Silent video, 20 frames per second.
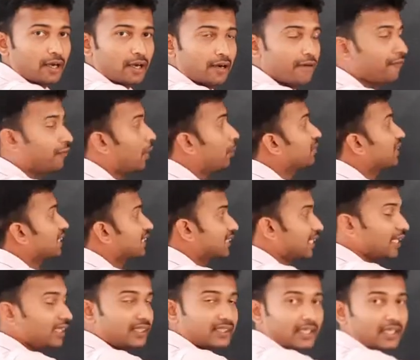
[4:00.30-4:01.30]
from the
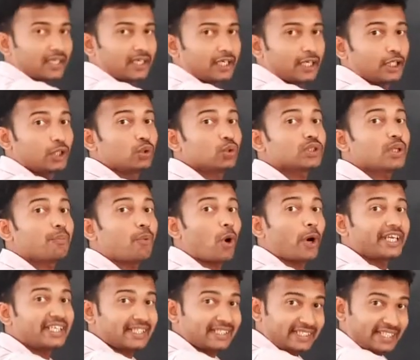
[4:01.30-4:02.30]
center to the
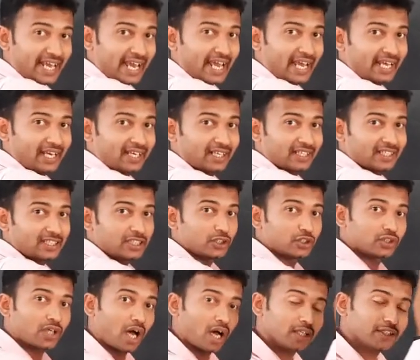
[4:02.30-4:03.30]
point A
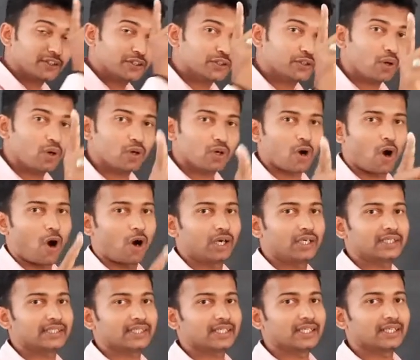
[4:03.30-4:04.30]
is also
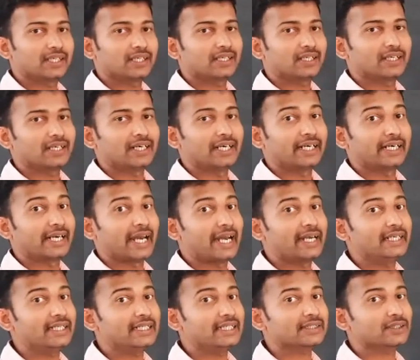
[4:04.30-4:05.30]
called
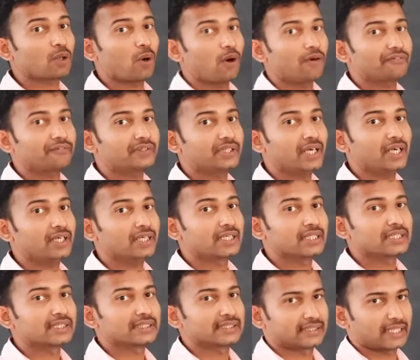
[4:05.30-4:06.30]
radius of
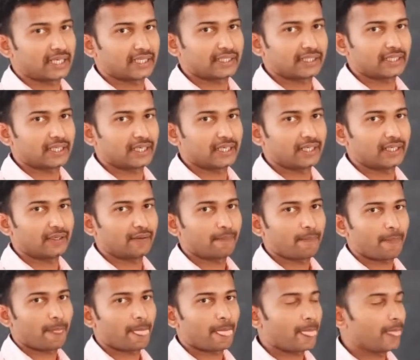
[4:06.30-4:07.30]
the circle.
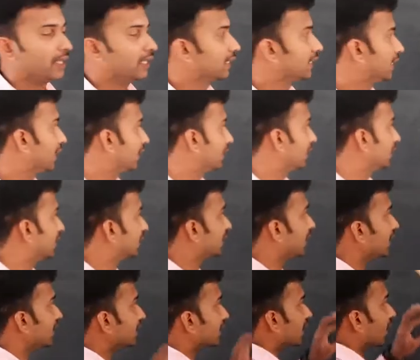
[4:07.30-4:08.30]
The
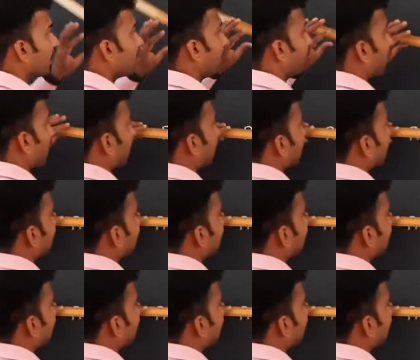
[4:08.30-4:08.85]
distance from the